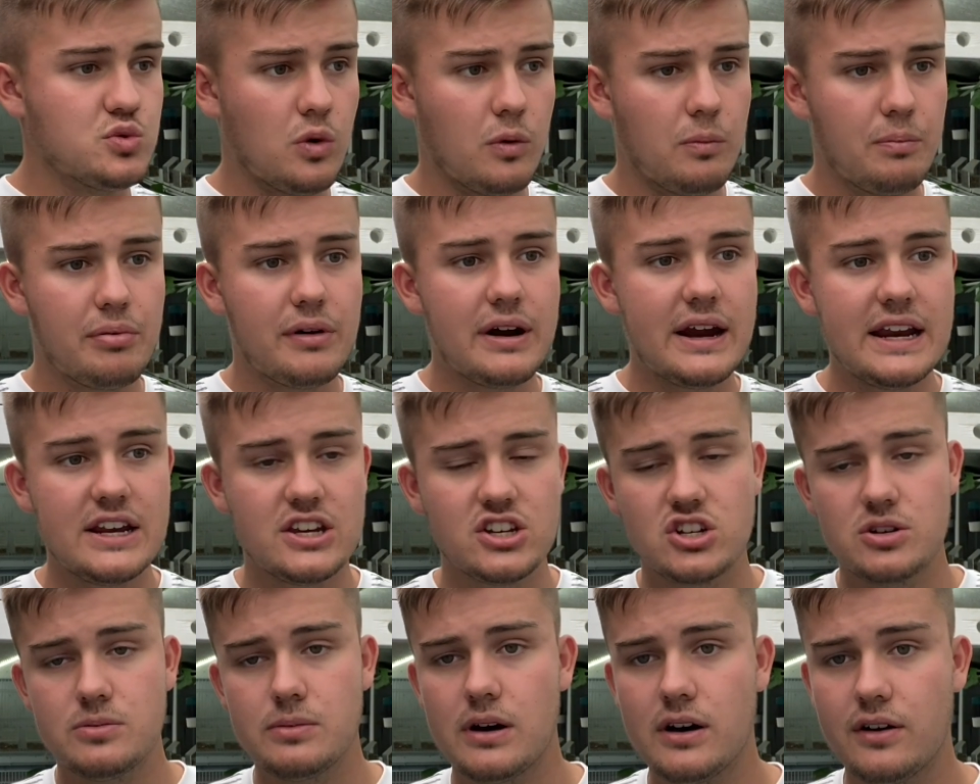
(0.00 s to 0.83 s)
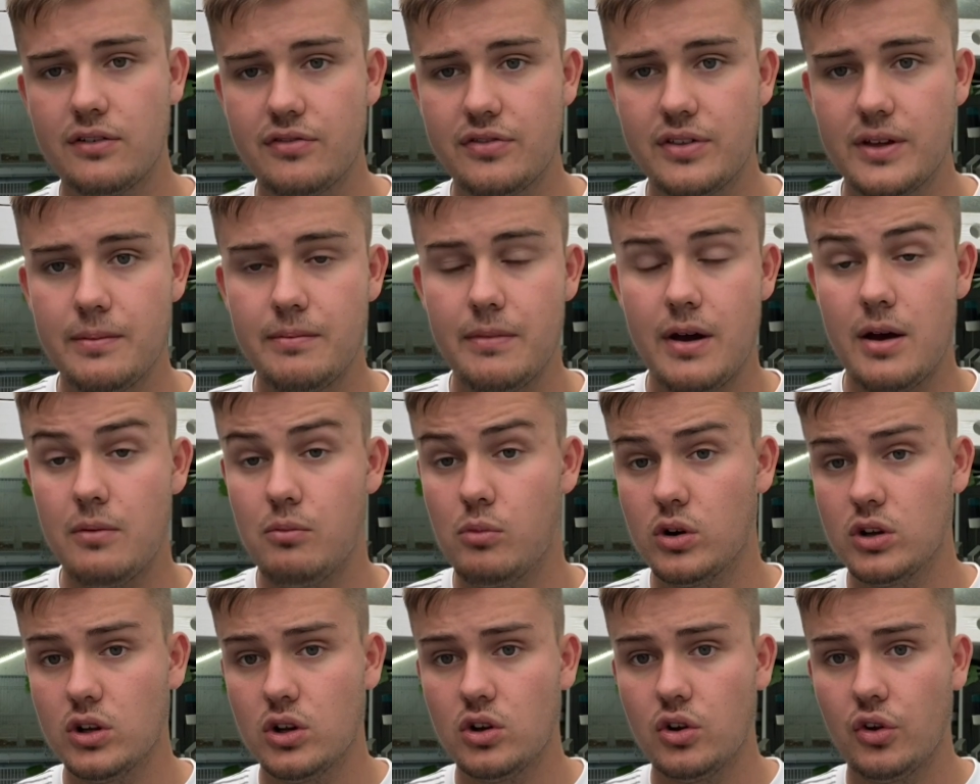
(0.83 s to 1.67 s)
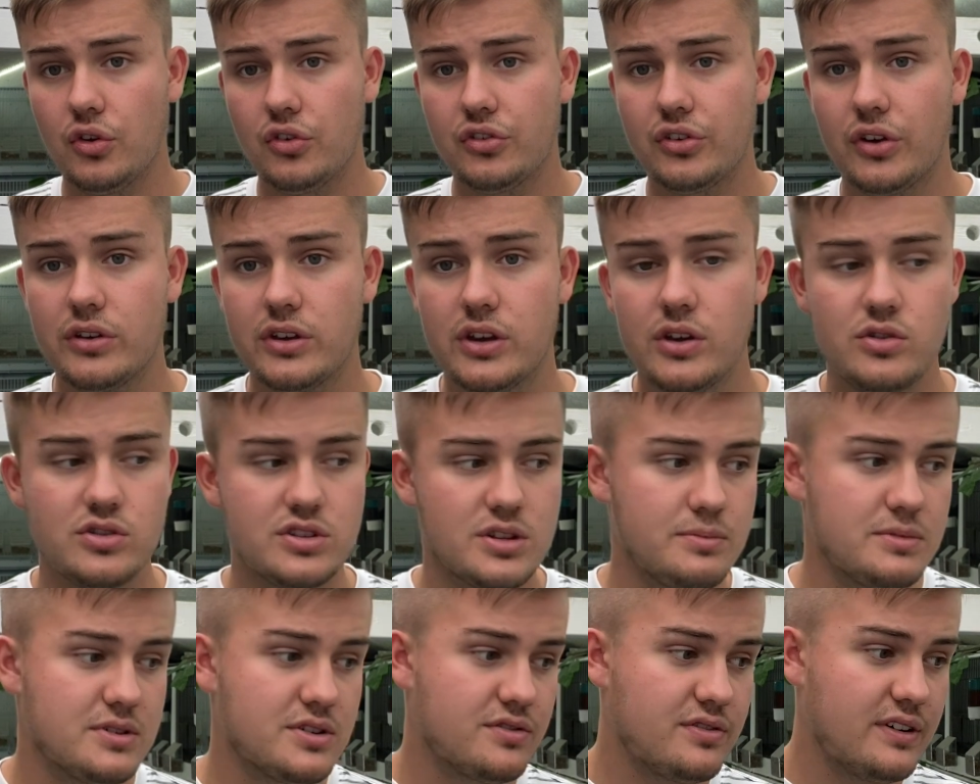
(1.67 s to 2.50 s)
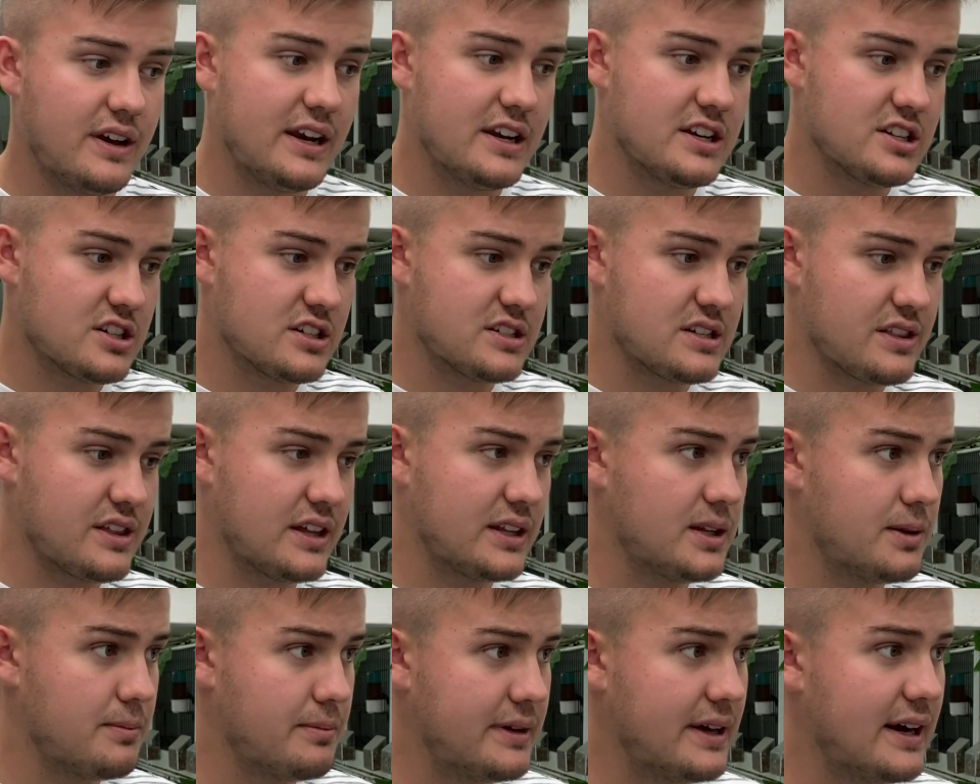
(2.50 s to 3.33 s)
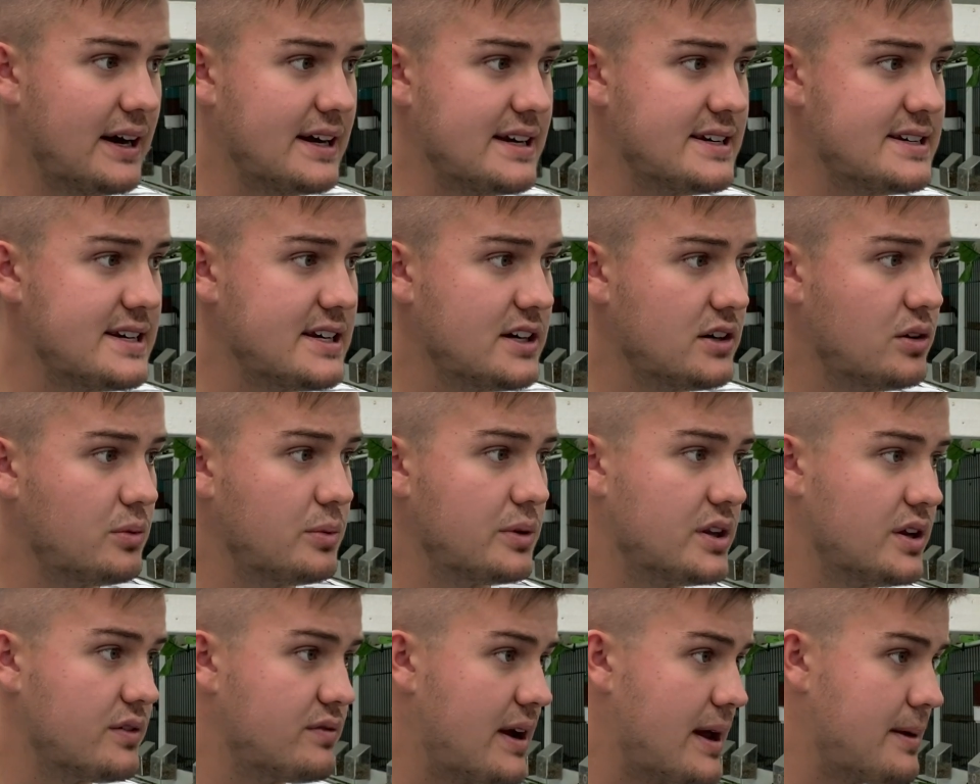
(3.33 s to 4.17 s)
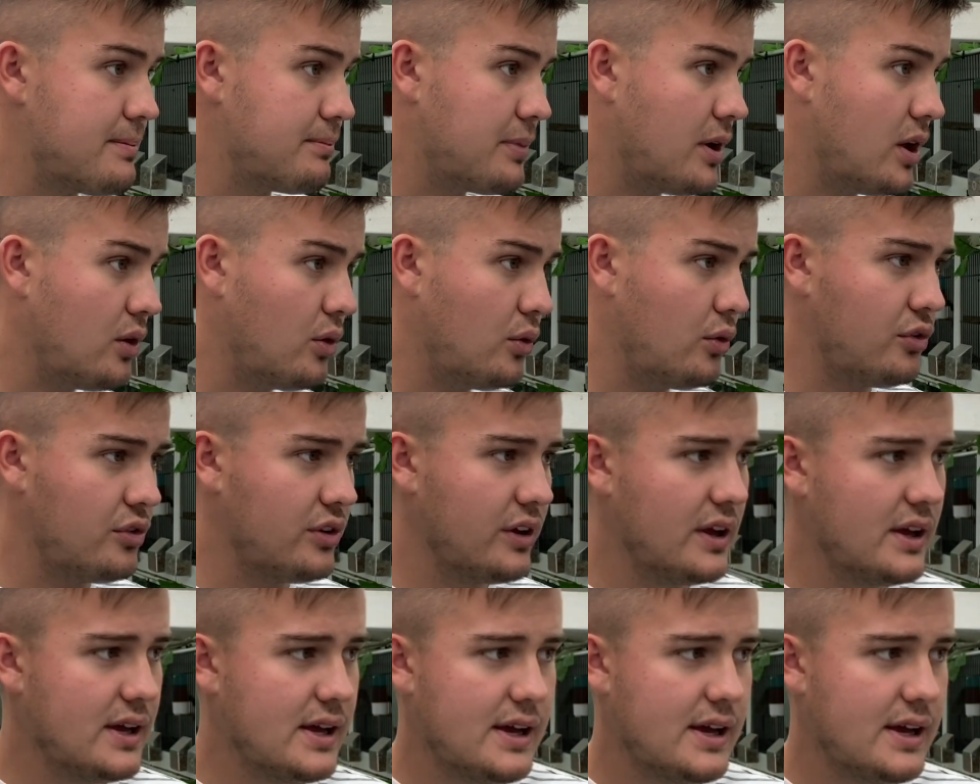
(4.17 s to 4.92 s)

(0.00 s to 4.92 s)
We'll breed some off them, and we'll also use them as feeders, because I think they'd be ideal with the red poles.